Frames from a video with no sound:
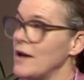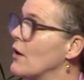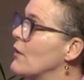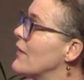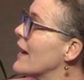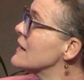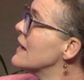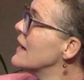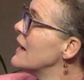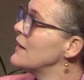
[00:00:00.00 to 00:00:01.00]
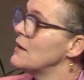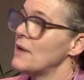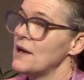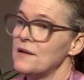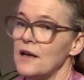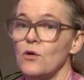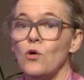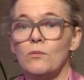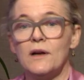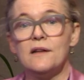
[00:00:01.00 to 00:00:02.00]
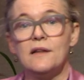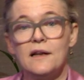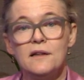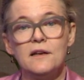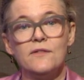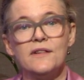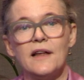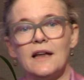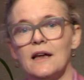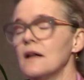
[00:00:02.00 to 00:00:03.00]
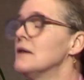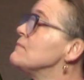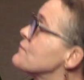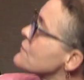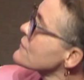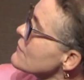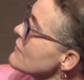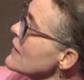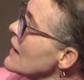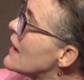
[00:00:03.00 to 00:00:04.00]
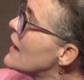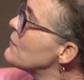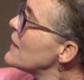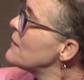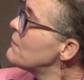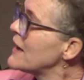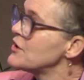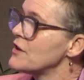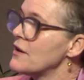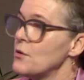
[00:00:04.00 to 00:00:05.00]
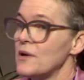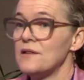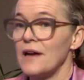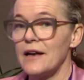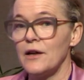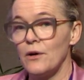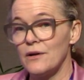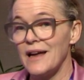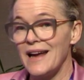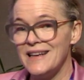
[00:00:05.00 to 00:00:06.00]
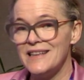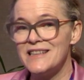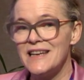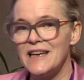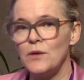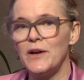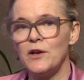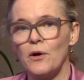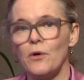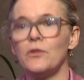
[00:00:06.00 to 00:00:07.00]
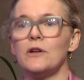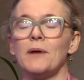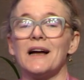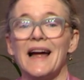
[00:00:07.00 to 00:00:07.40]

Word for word: know that. In the metastatic hormone sensitive setting, um, in patients who are starting on ADT, we know that about